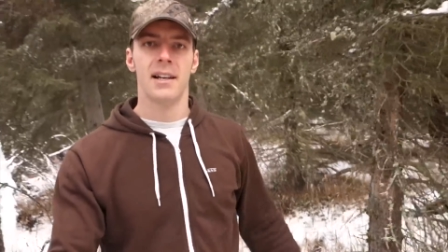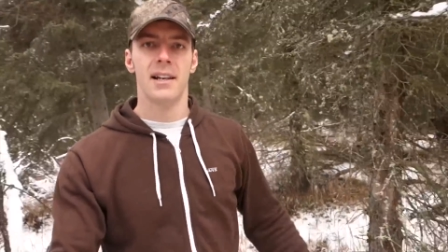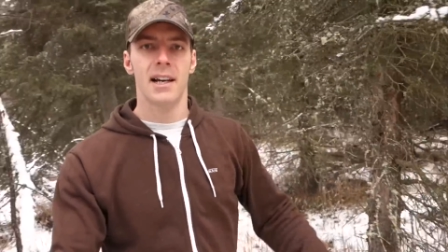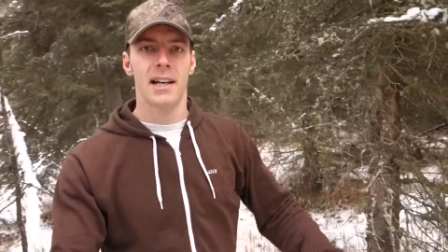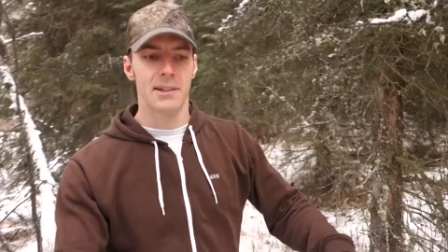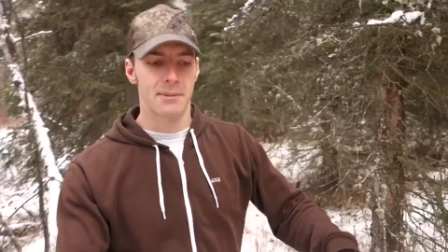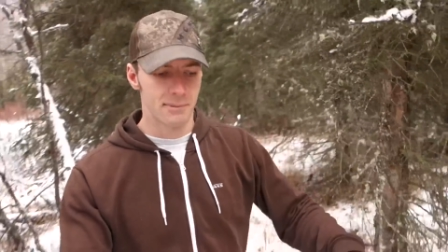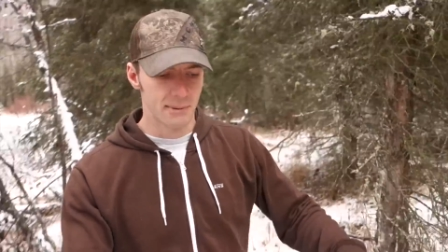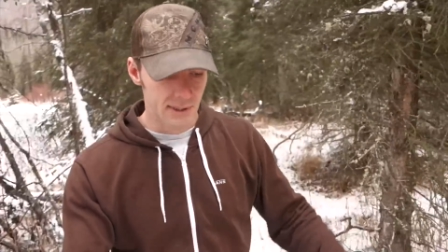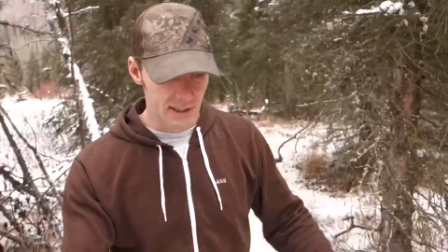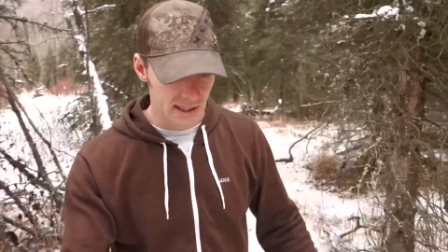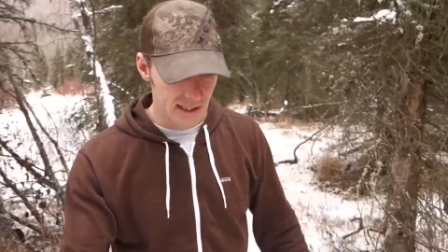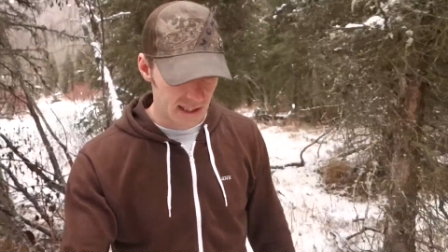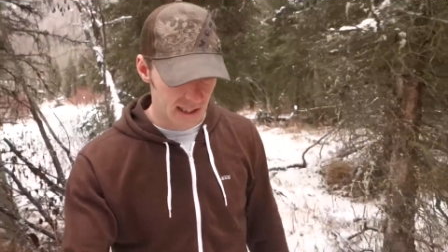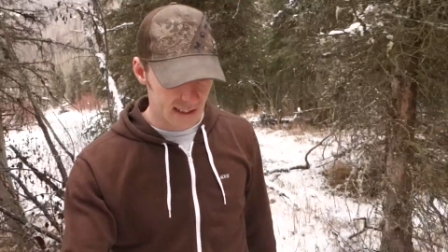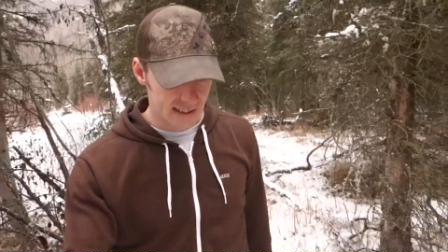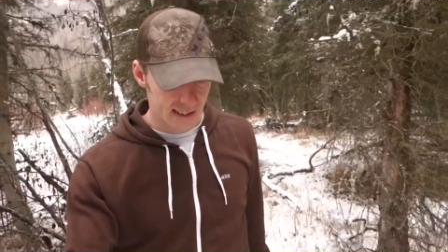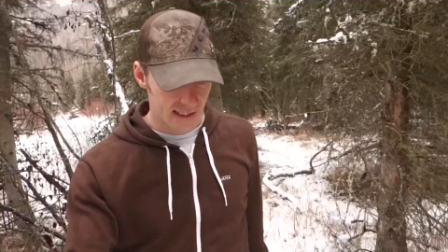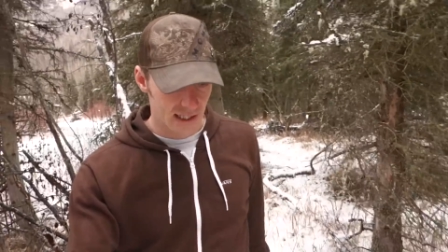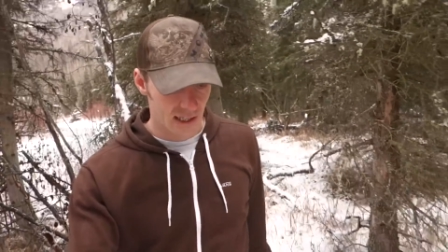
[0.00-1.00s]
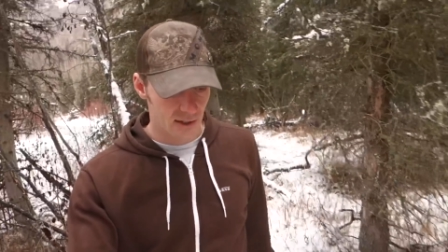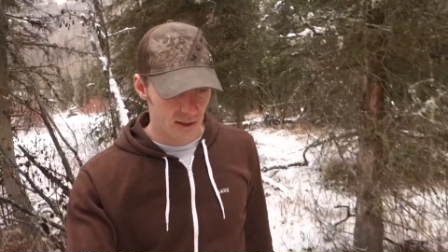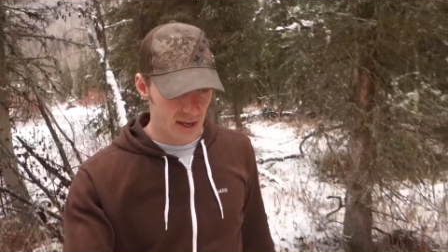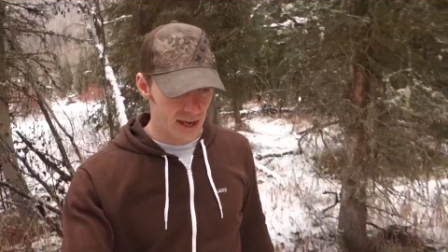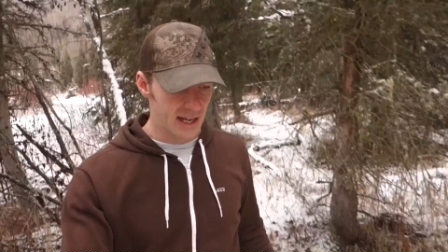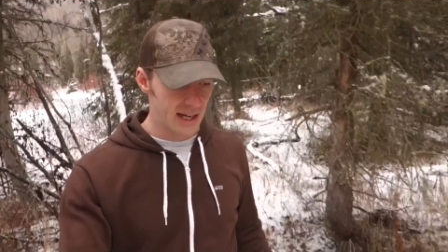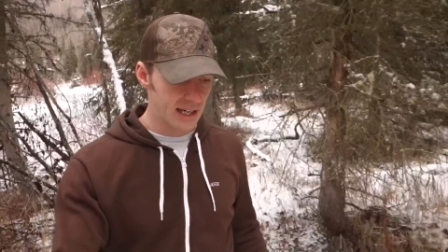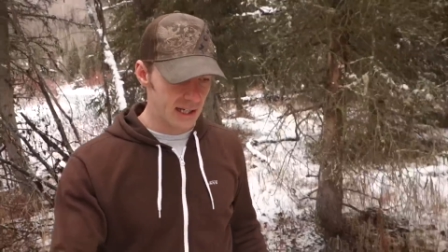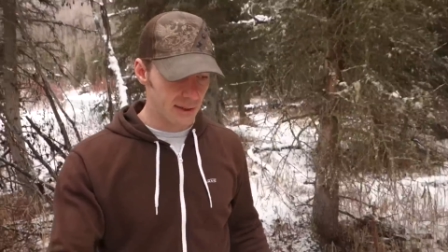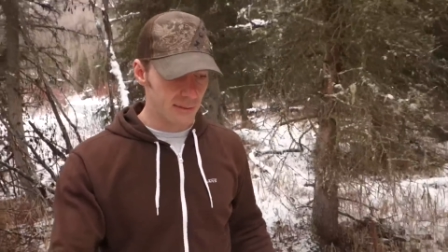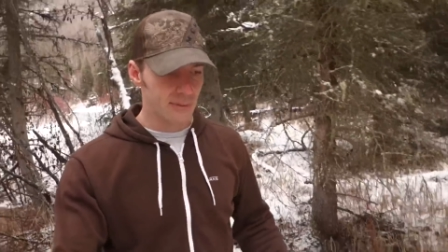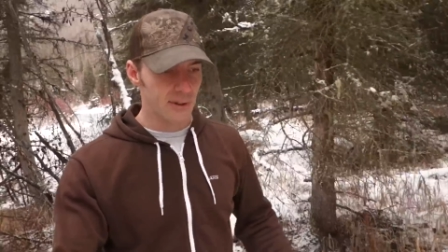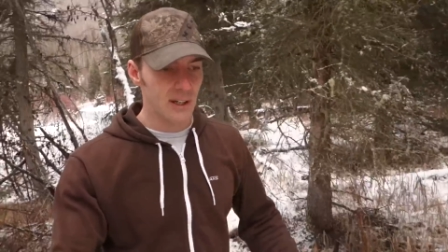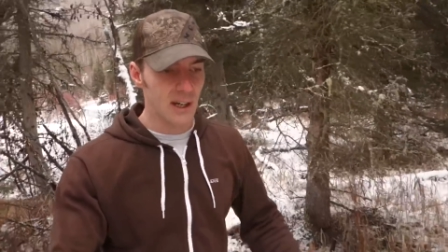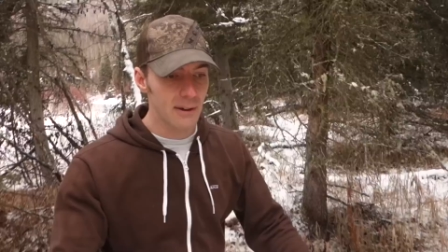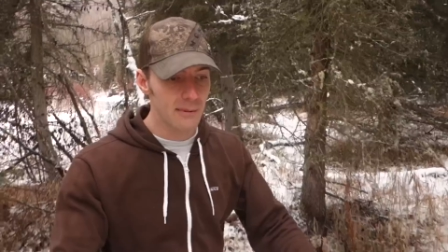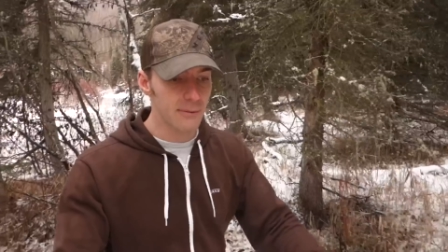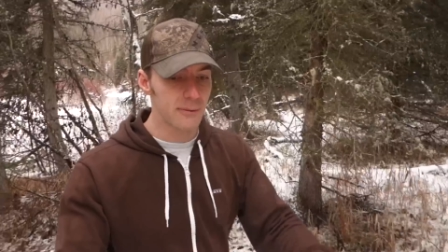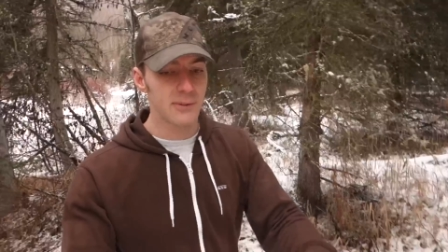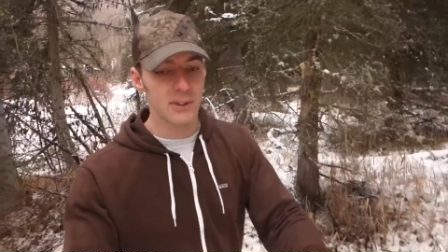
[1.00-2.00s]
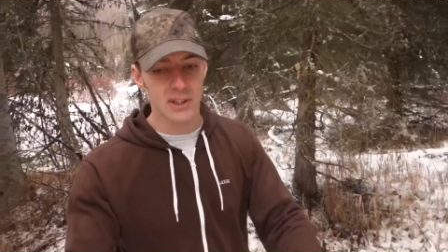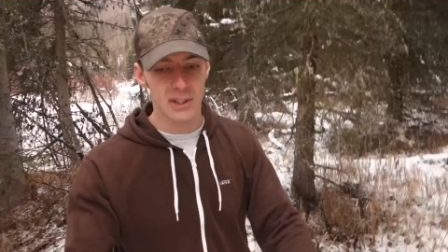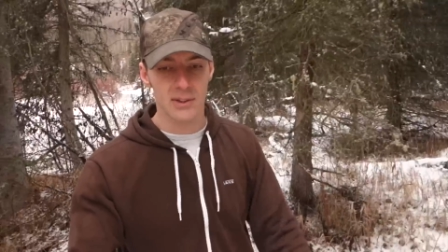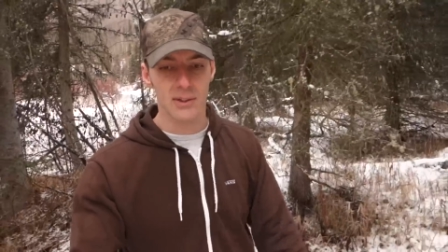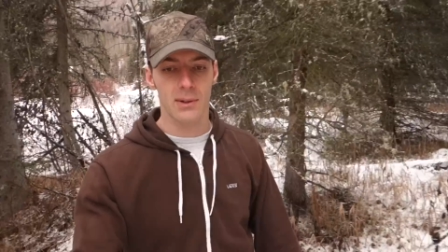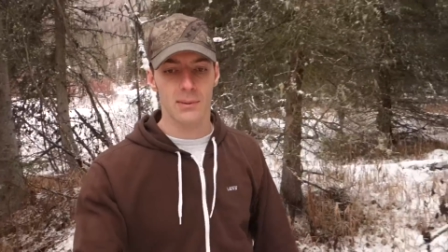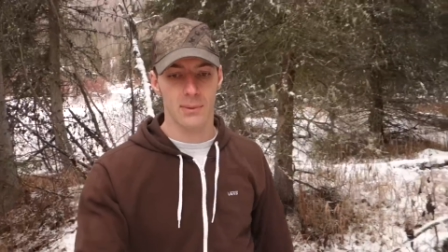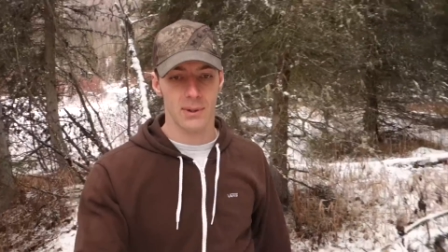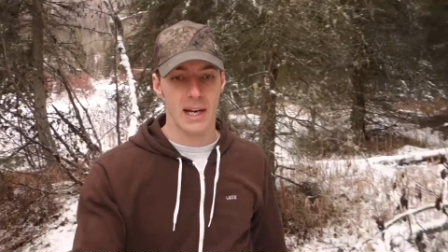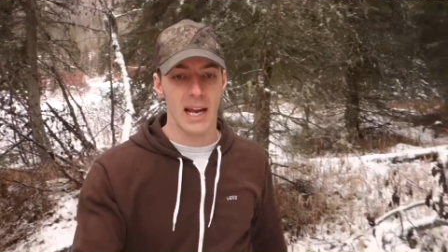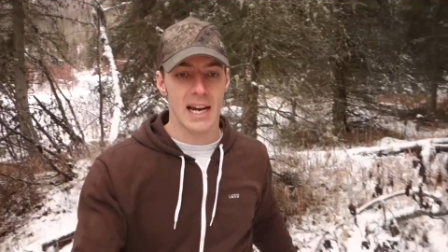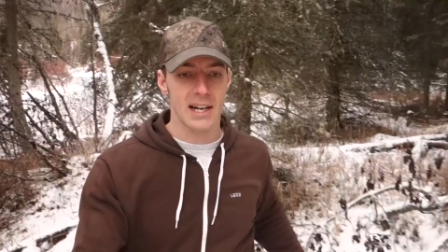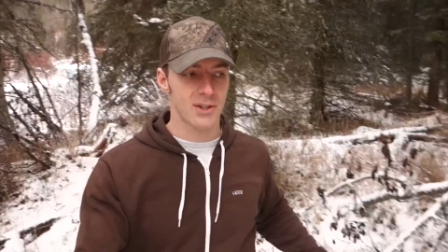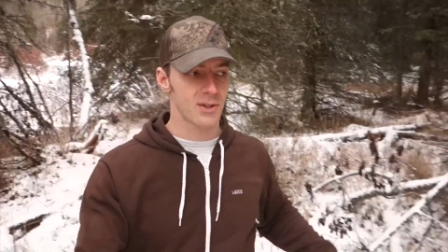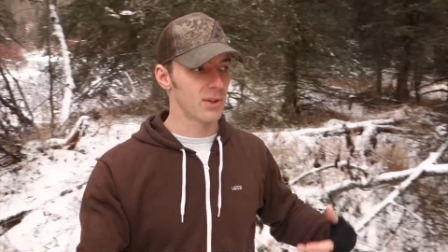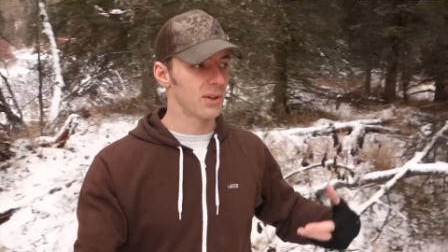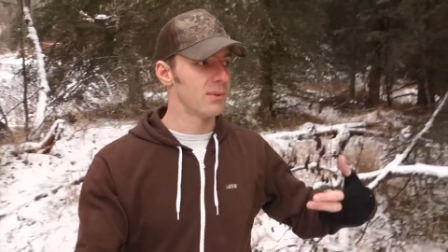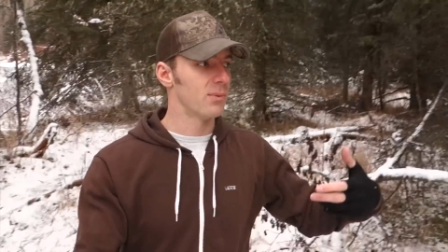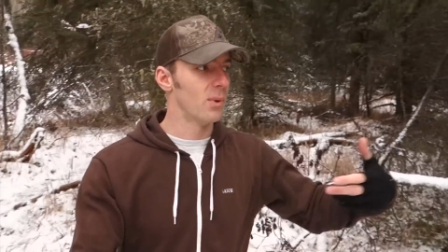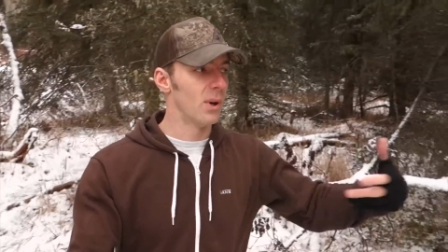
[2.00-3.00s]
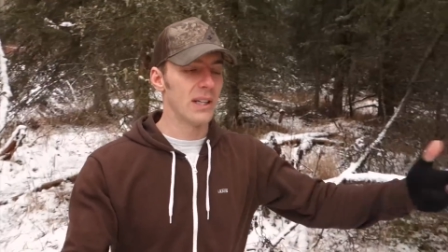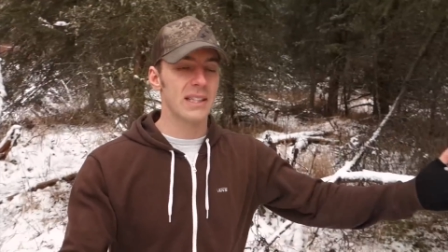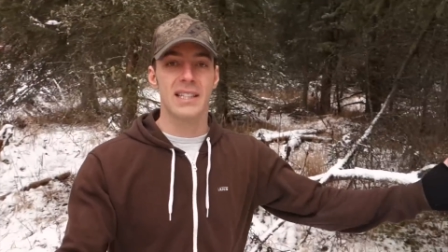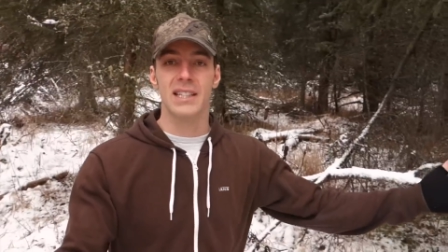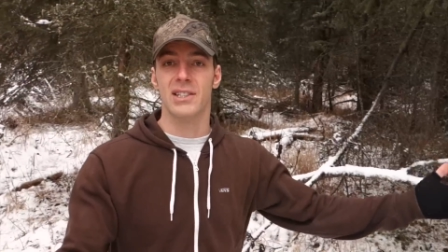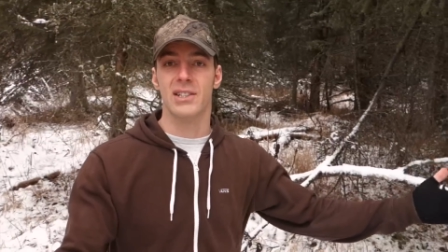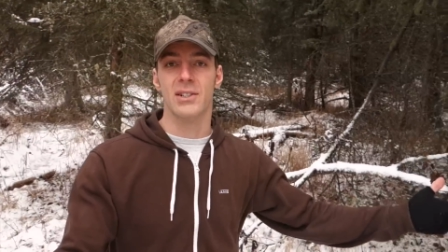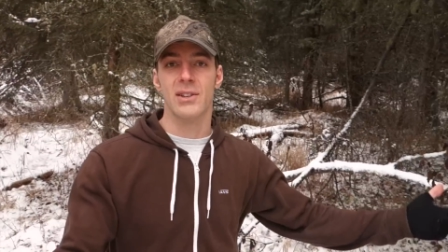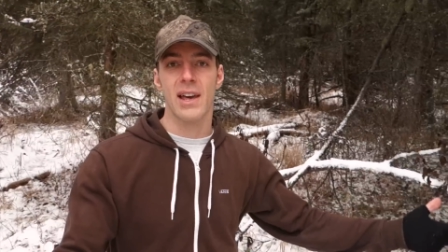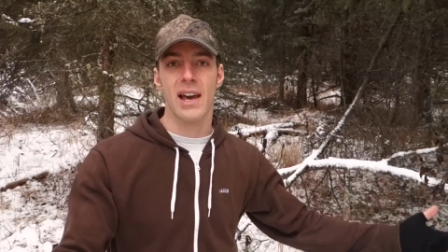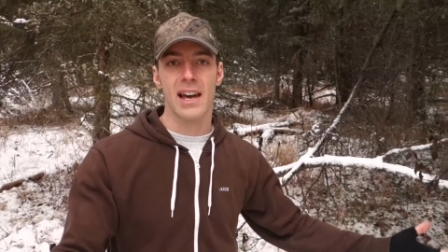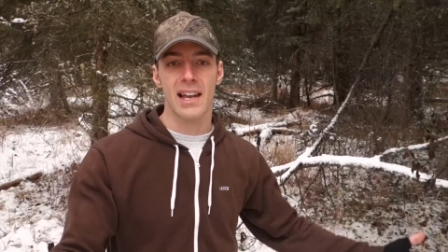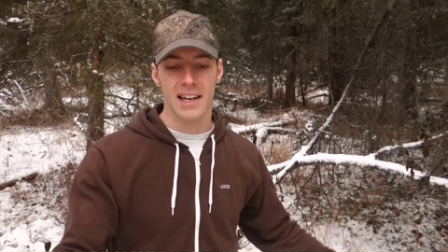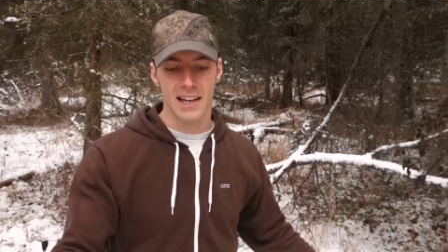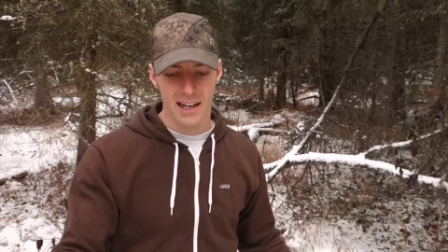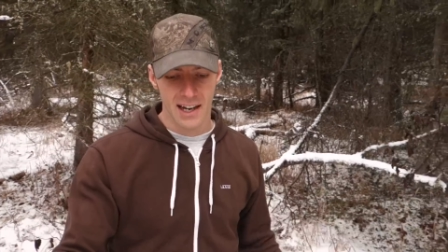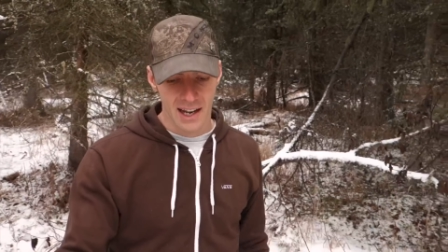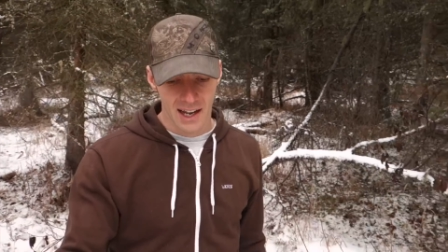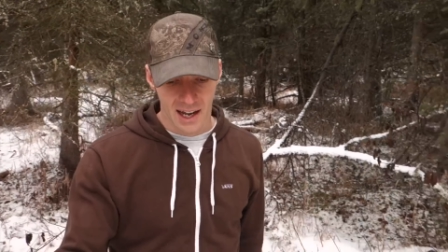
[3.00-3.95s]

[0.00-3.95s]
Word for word: I'd really like to know that. And if enough of you would actually want to do that,